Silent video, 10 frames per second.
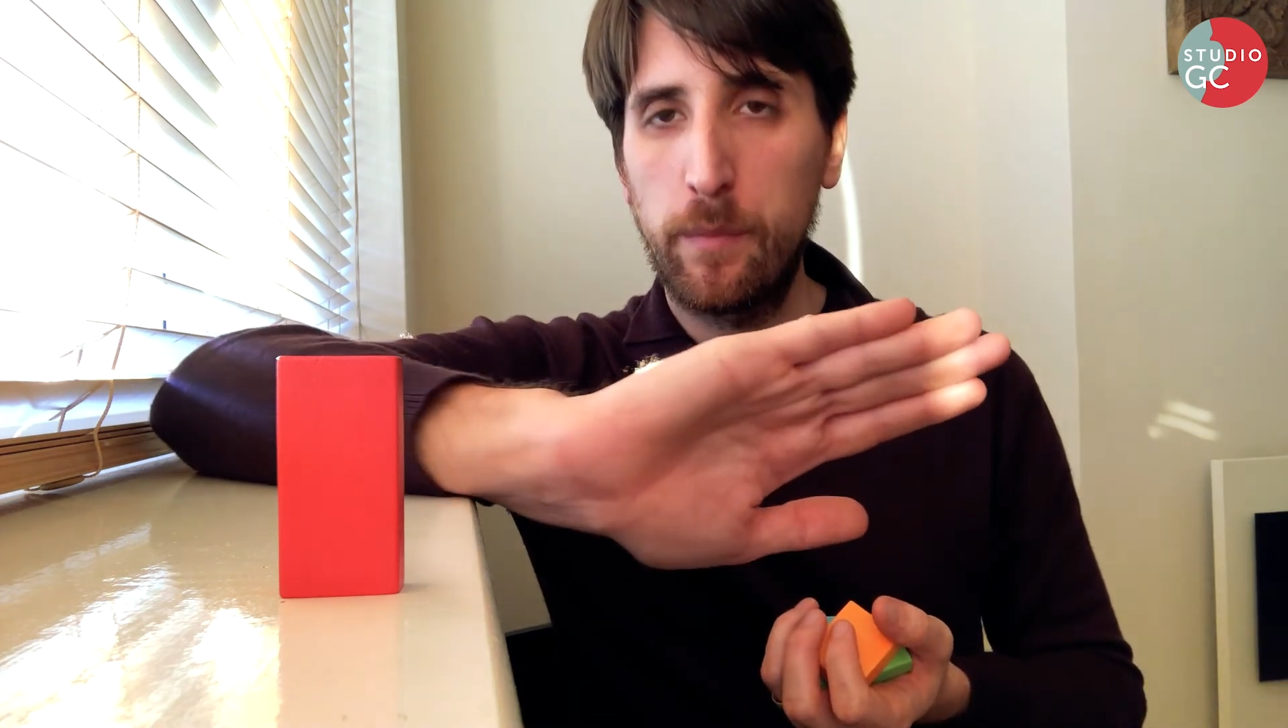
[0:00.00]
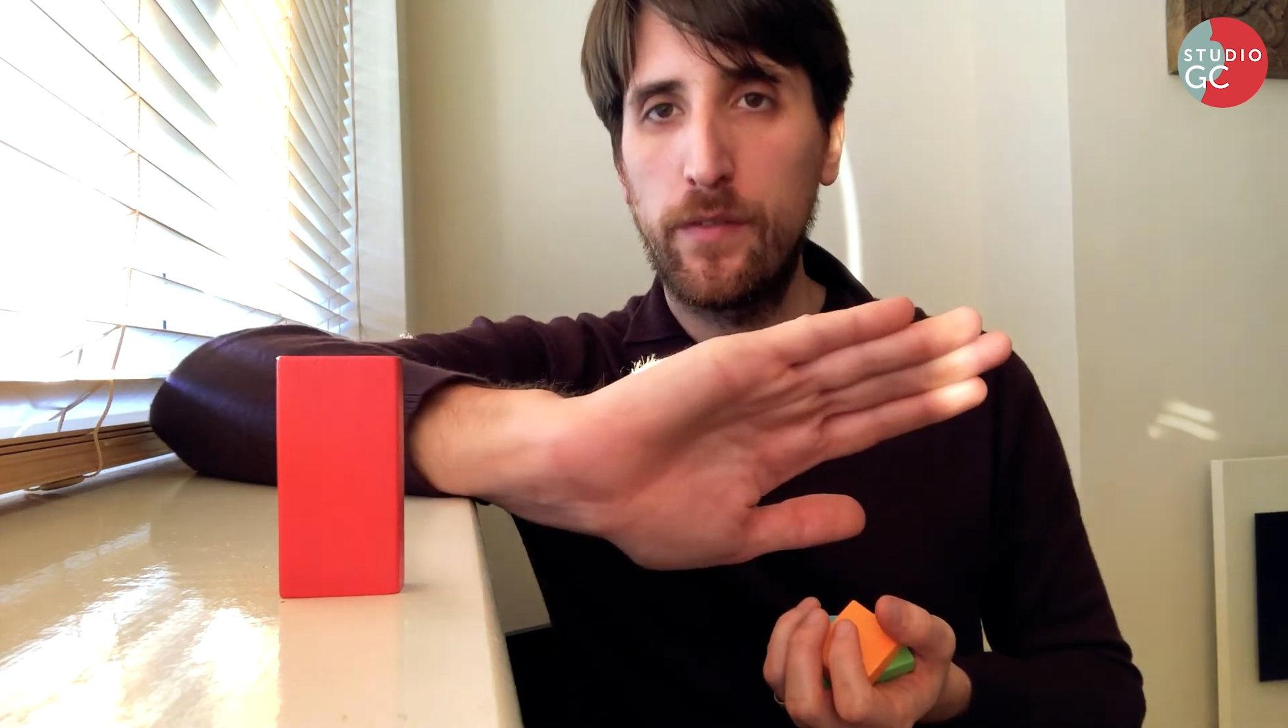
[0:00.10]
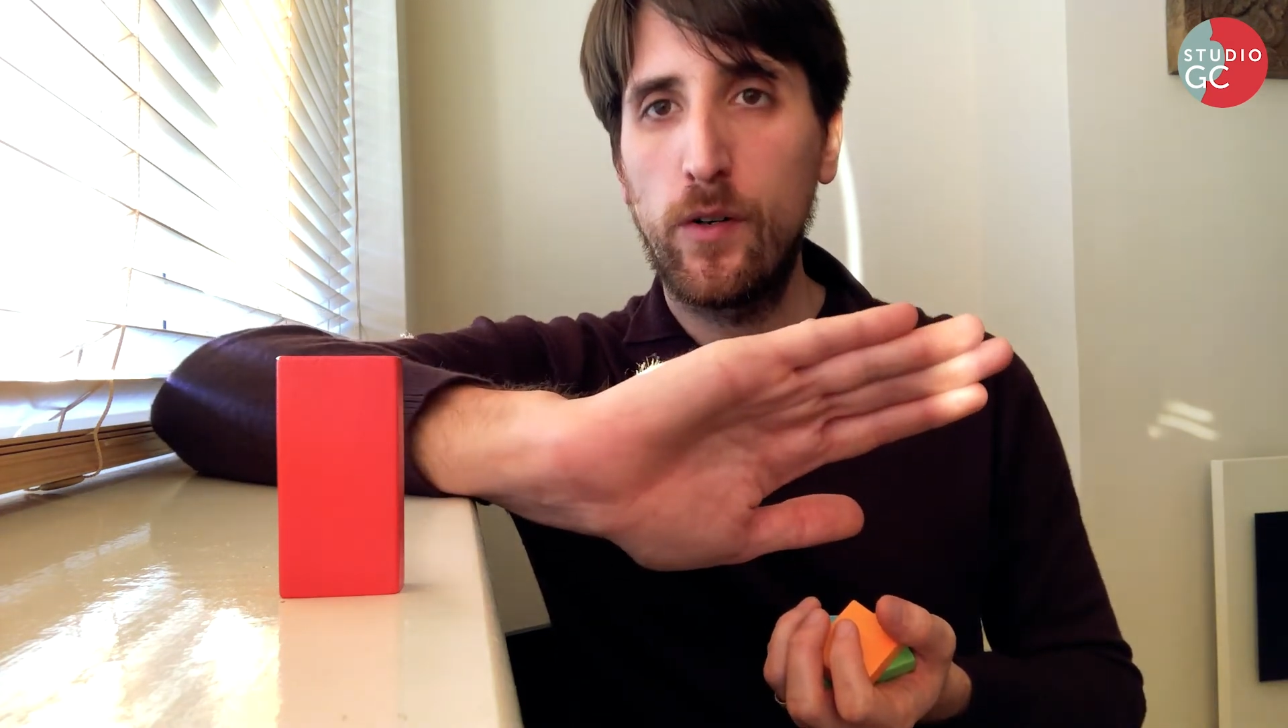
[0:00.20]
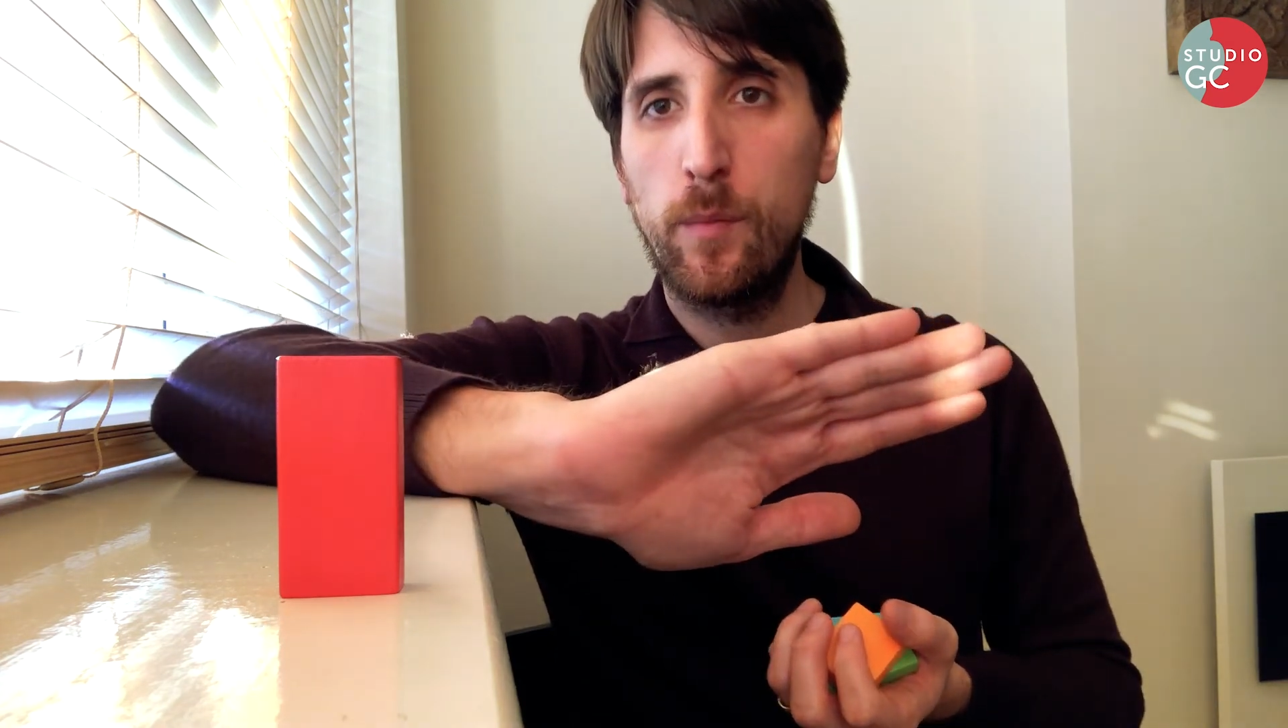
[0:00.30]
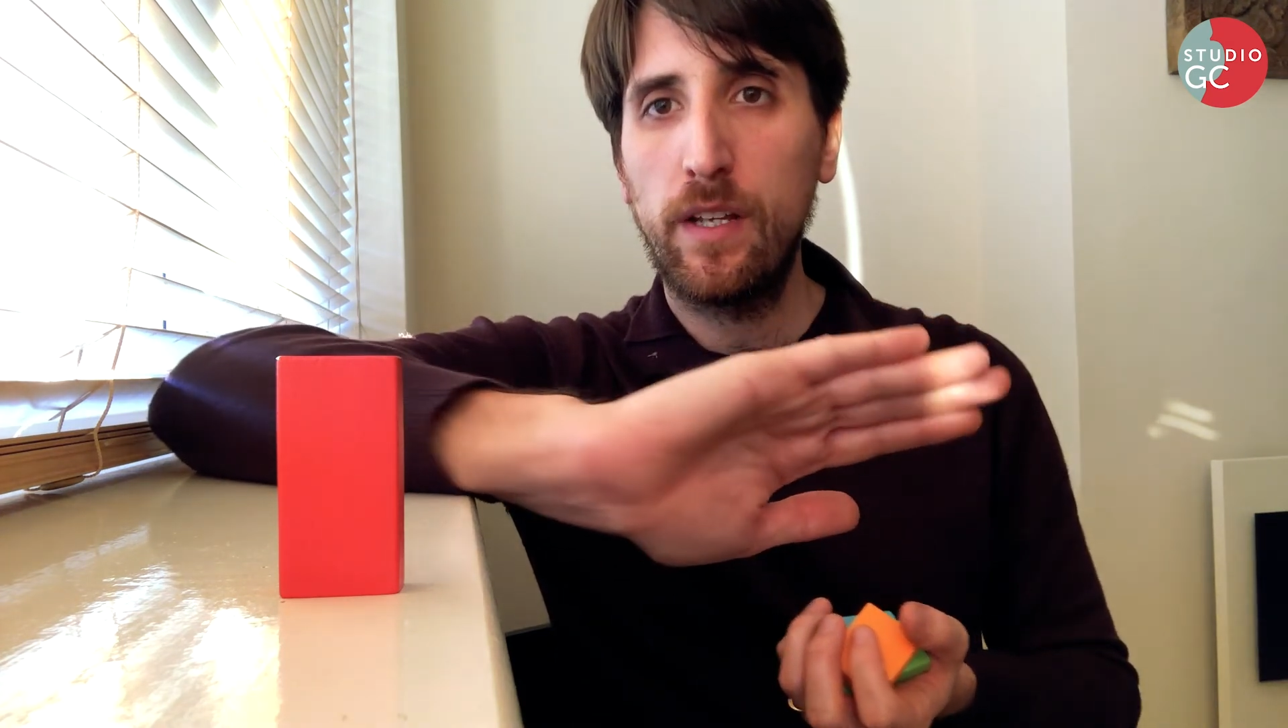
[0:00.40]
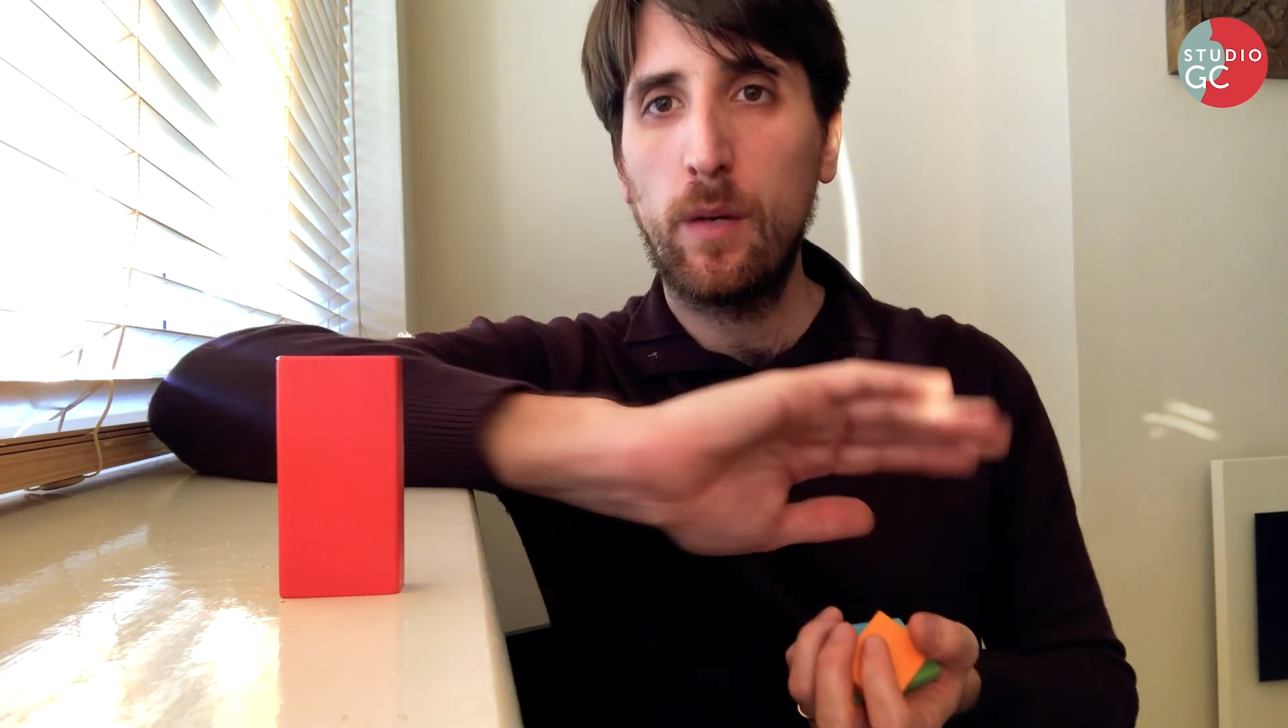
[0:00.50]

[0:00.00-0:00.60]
performing,